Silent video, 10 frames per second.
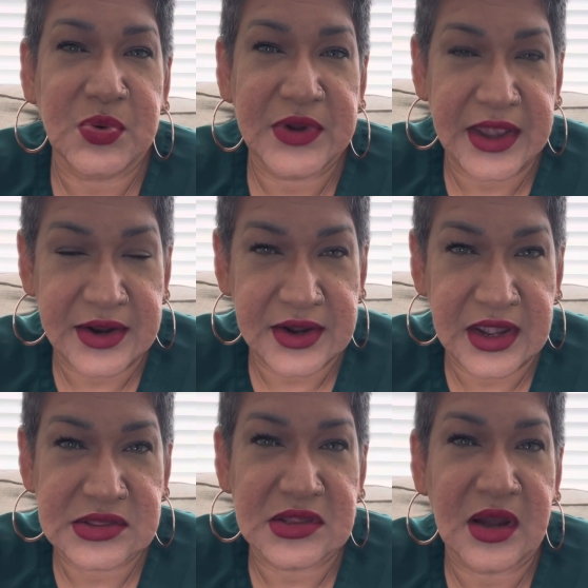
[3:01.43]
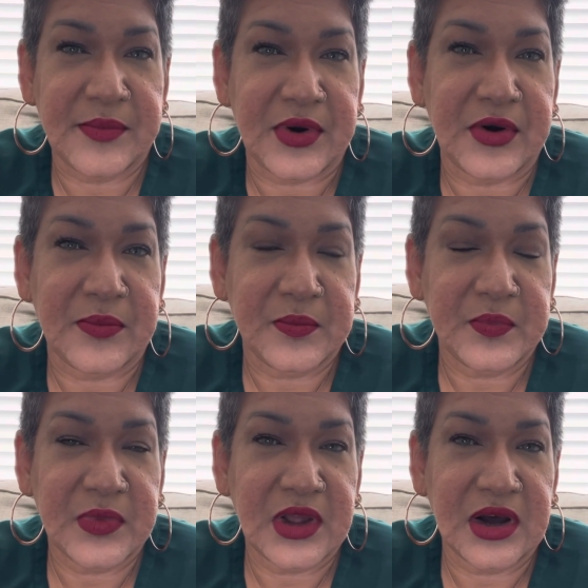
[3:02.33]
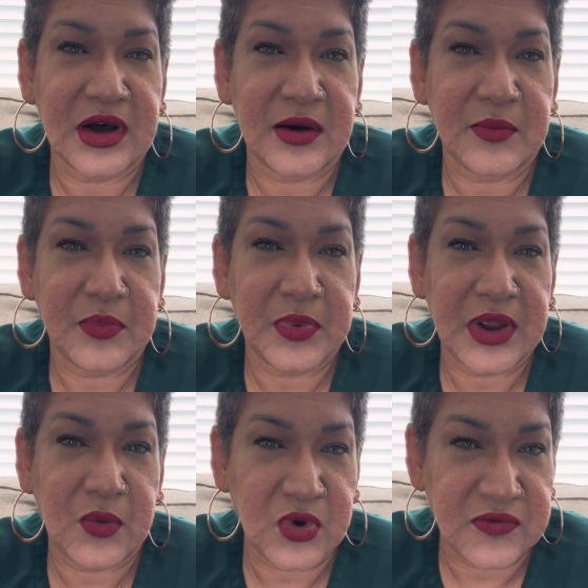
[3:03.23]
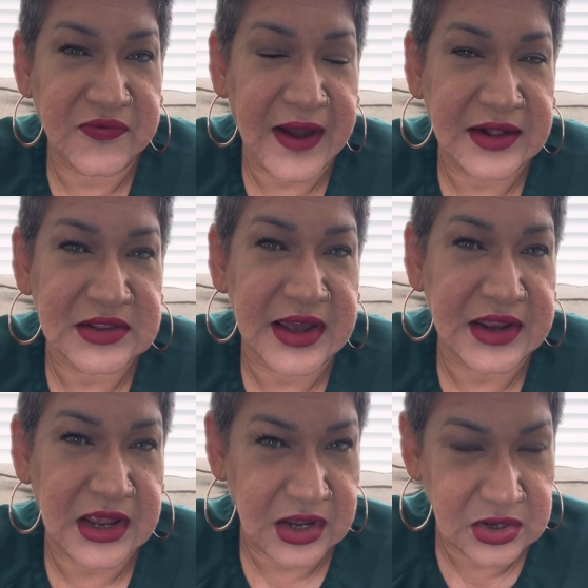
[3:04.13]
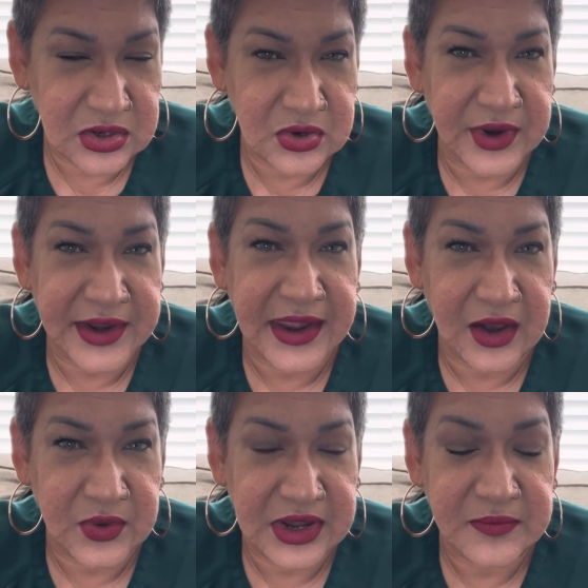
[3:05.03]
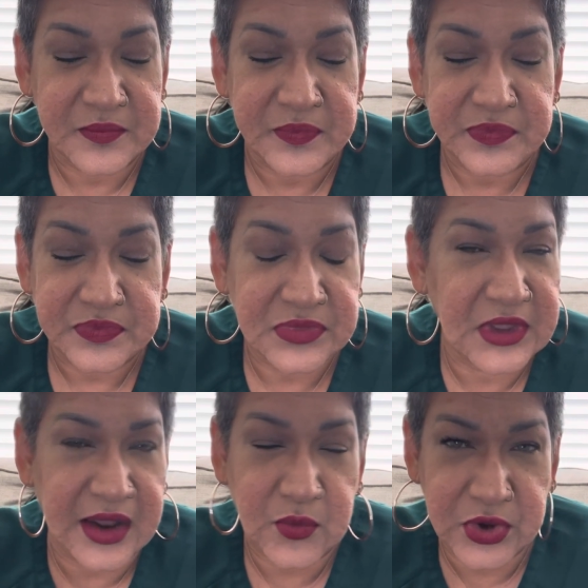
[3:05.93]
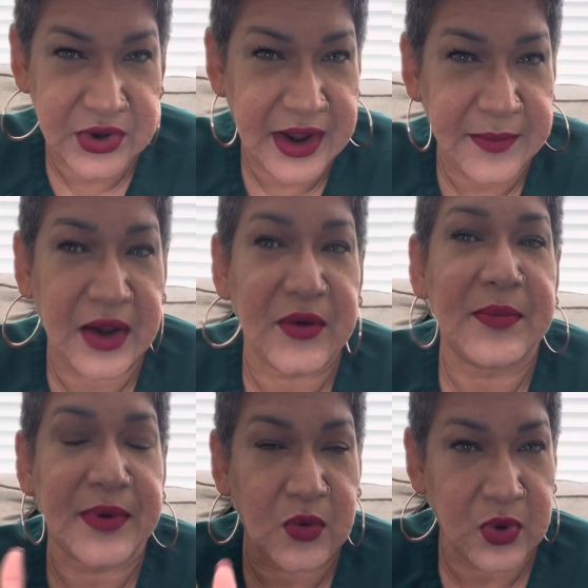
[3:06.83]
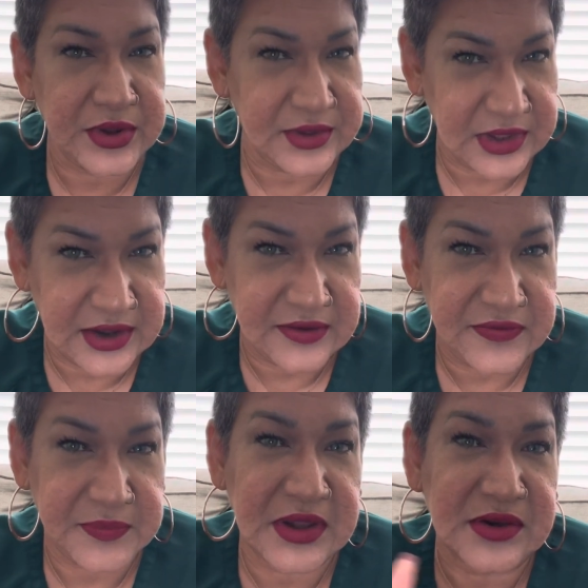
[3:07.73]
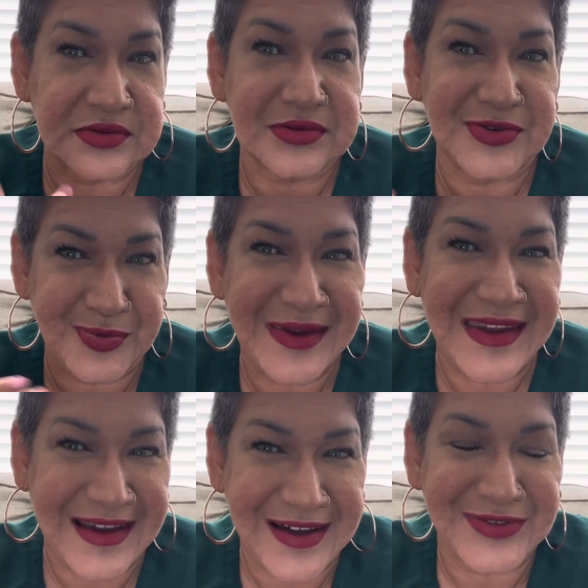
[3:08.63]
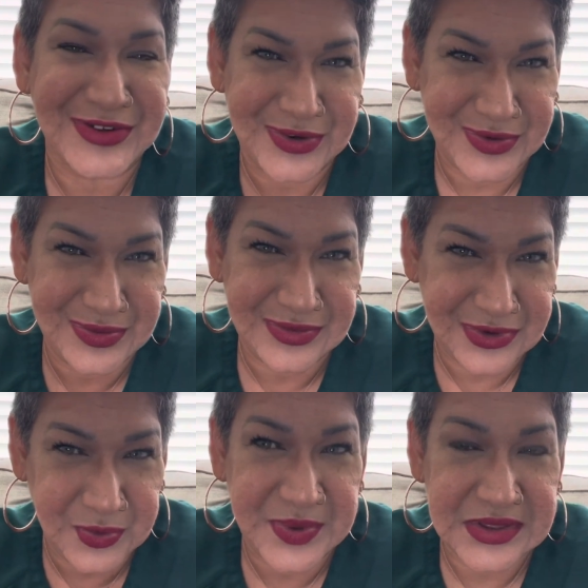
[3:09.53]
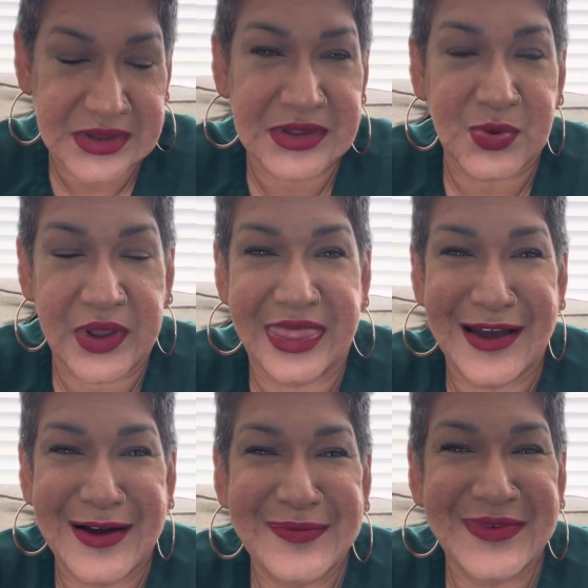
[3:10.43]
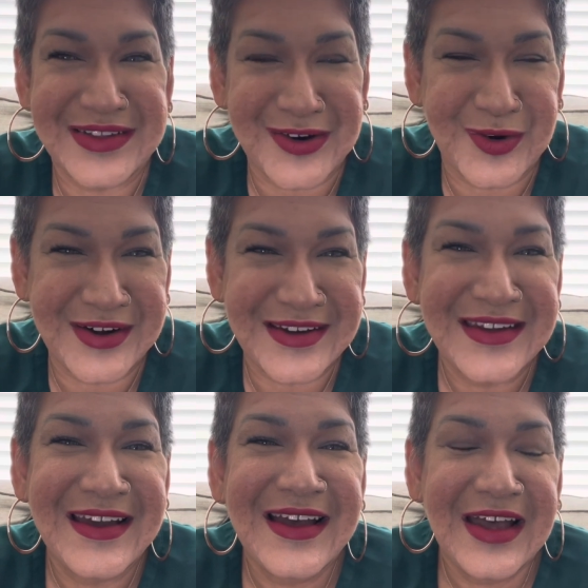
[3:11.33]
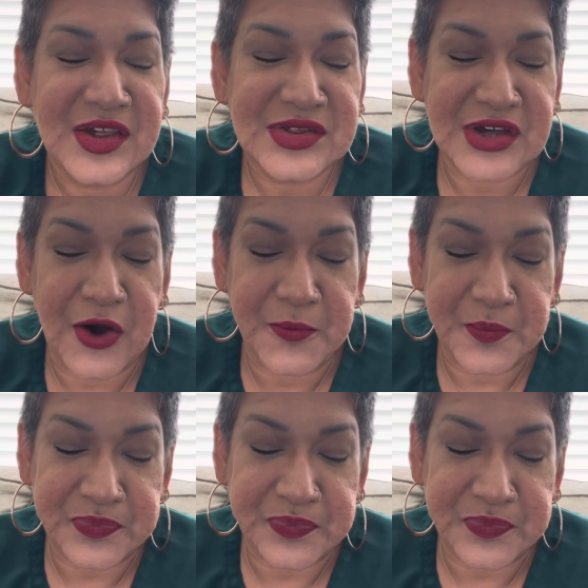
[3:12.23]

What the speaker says: we'll get a case number, and we'll file that in your county, not where you got married, but where you live, because you may have to do business with the court. So